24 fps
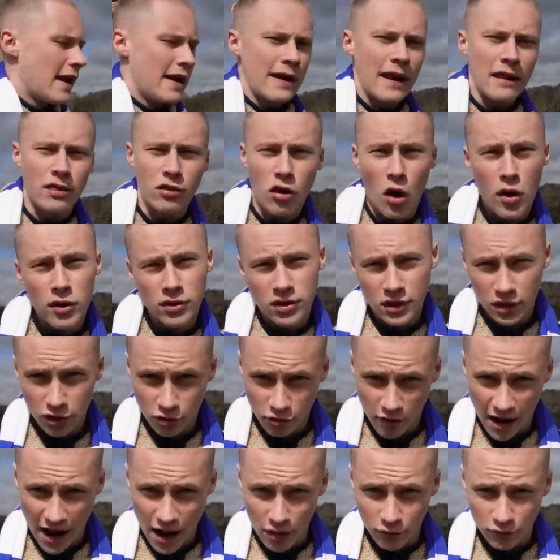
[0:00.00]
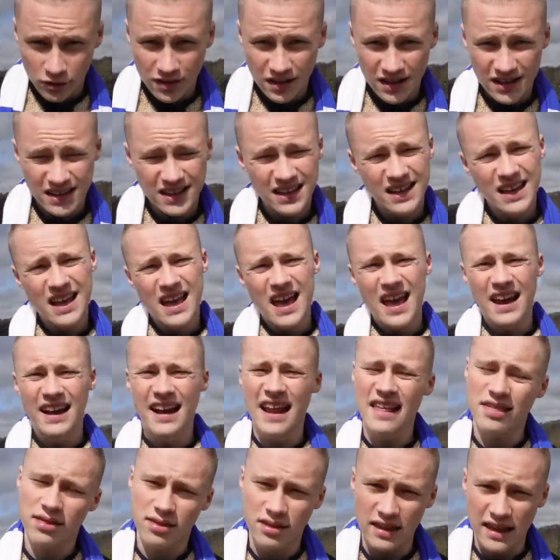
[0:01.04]
Let's go into the ground and
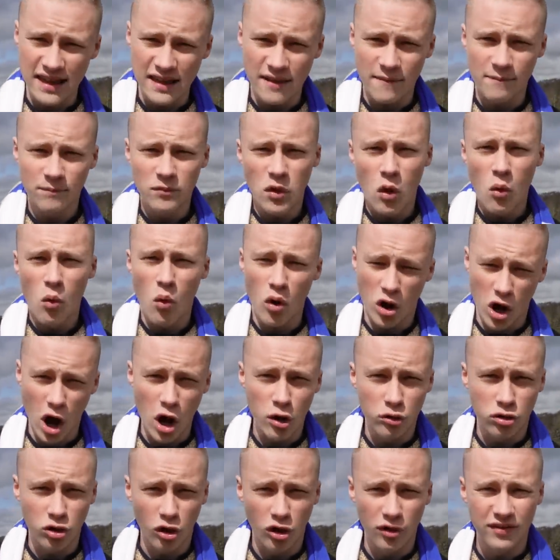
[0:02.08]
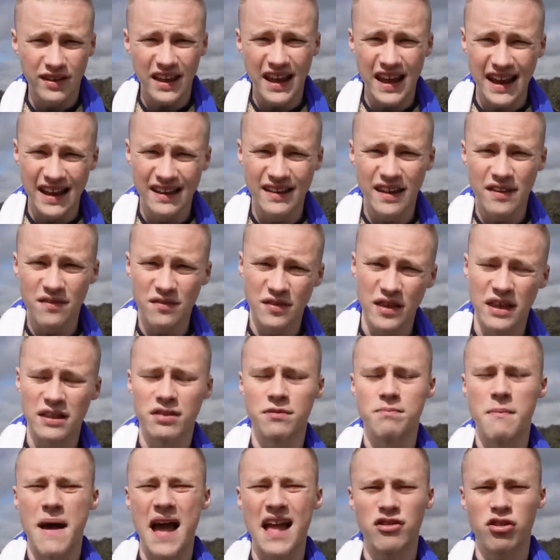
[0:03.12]
let's see what goes on in
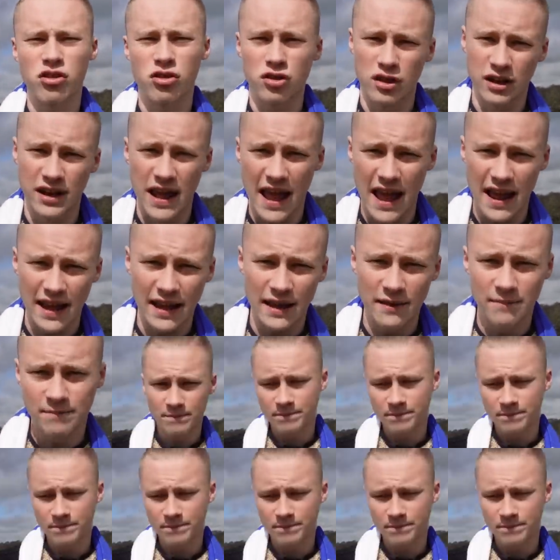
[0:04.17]
this match today.